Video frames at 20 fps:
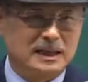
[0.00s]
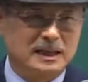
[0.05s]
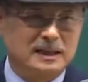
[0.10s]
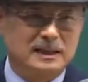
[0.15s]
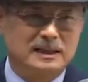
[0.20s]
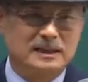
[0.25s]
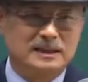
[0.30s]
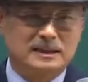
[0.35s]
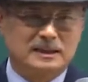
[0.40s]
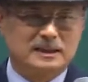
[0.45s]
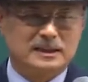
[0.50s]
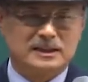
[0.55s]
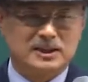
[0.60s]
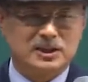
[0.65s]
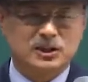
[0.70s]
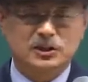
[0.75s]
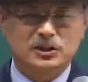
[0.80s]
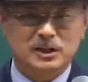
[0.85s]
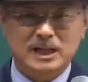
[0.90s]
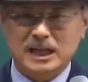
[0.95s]

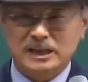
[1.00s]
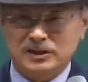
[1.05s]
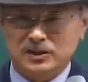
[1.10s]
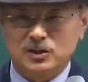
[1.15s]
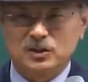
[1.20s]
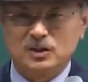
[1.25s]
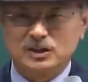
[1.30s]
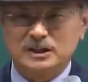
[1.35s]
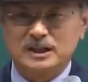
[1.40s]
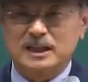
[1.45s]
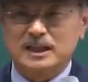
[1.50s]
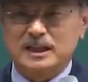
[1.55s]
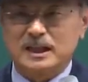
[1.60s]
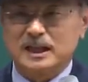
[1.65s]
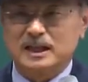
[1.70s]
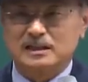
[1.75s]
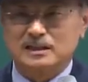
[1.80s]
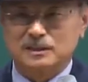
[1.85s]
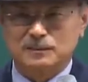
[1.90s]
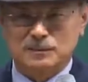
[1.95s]
competition and
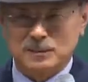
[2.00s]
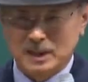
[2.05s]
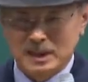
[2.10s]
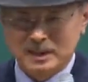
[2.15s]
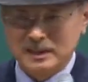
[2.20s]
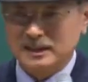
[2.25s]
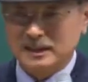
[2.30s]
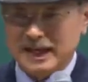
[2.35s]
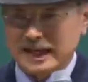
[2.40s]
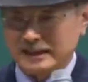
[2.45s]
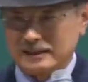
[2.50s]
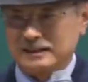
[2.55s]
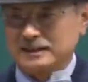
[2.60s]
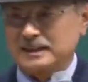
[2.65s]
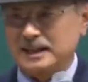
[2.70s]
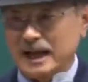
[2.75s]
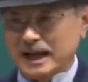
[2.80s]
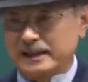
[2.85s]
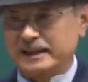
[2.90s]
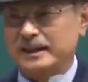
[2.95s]
have run their
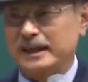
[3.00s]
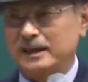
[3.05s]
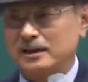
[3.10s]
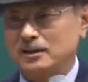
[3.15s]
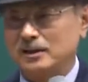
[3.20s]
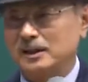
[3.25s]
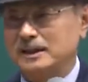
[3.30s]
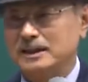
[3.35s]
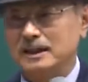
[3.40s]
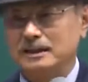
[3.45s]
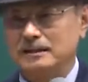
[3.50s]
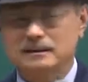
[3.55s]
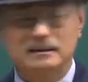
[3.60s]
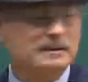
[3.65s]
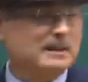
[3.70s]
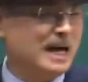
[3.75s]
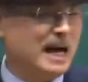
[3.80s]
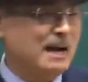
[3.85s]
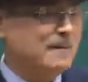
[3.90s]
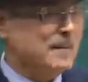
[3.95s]
due cycles.